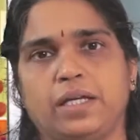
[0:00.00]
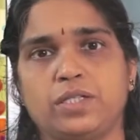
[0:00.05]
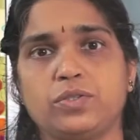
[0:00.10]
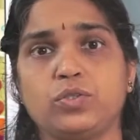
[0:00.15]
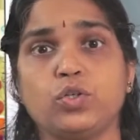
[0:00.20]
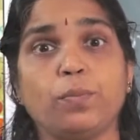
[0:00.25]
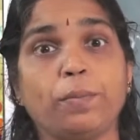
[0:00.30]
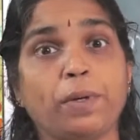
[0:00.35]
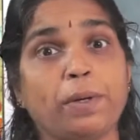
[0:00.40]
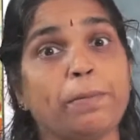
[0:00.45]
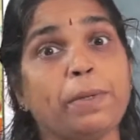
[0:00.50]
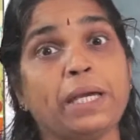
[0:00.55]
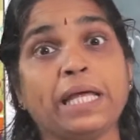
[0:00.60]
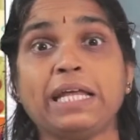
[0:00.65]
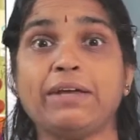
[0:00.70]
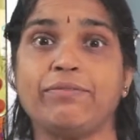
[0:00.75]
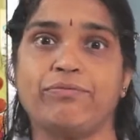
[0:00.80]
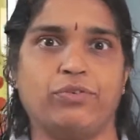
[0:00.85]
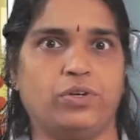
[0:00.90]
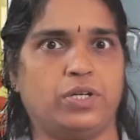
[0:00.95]
It should be
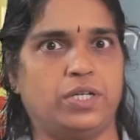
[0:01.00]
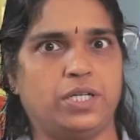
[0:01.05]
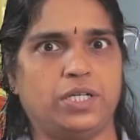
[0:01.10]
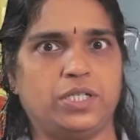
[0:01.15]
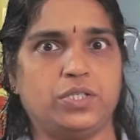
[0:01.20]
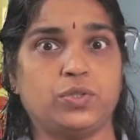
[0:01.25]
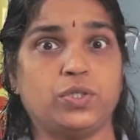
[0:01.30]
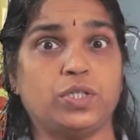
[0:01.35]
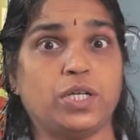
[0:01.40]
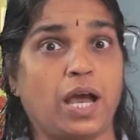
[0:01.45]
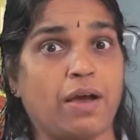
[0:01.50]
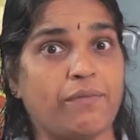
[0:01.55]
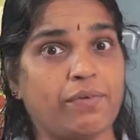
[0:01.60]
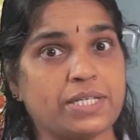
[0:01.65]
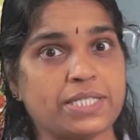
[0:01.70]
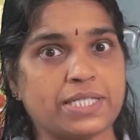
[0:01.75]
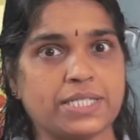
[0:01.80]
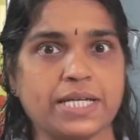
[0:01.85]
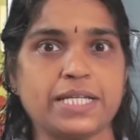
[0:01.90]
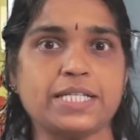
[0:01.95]
meaningful. It should have
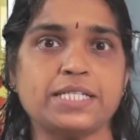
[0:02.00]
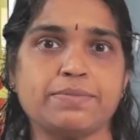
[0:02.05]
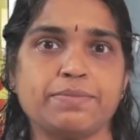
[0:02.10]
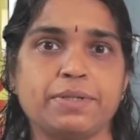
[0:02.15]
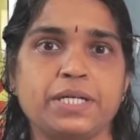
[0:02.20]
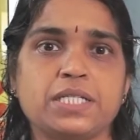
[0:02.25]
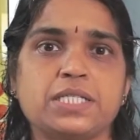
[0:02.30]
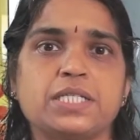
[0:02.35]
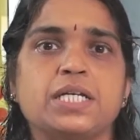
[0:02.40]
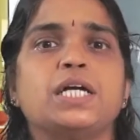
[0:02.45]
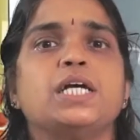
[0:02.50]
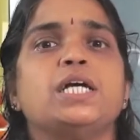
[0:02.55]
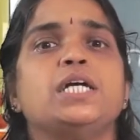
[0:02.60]
a sense means